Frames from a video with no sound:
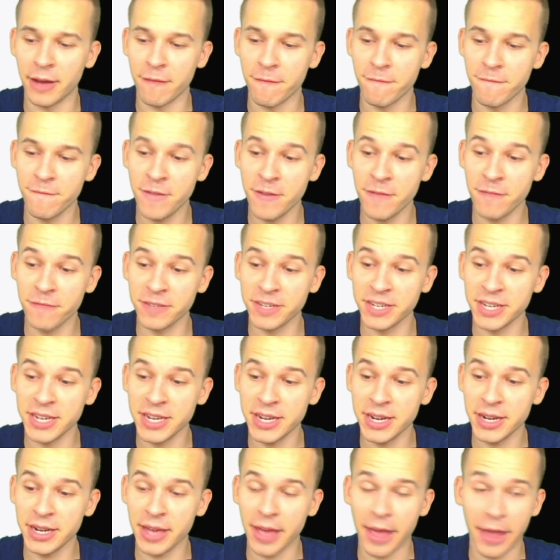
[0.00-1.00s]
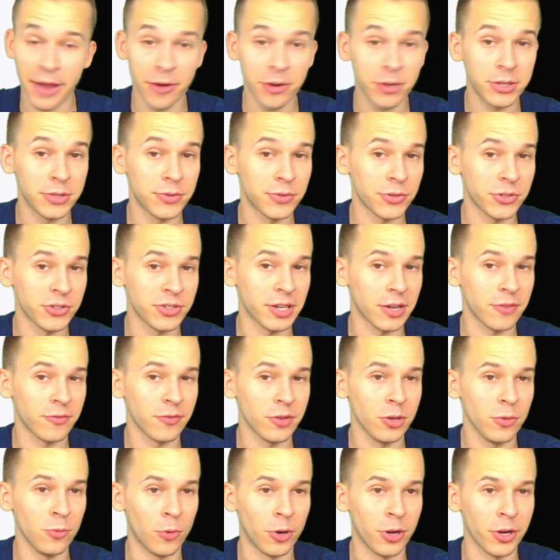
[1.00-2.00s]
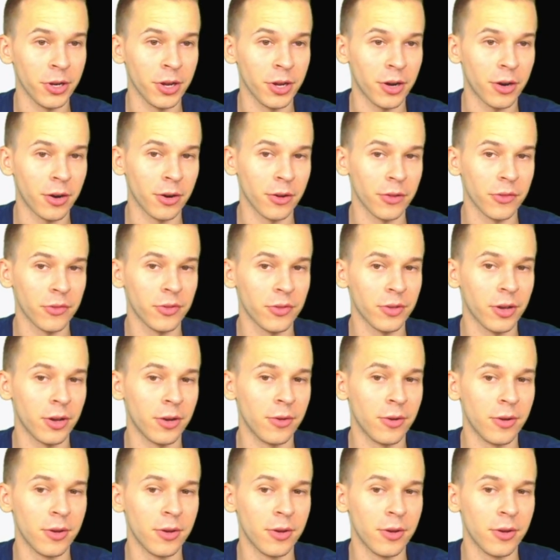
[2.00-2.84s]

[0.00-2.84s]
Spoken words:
15 carries for 71 yards. So,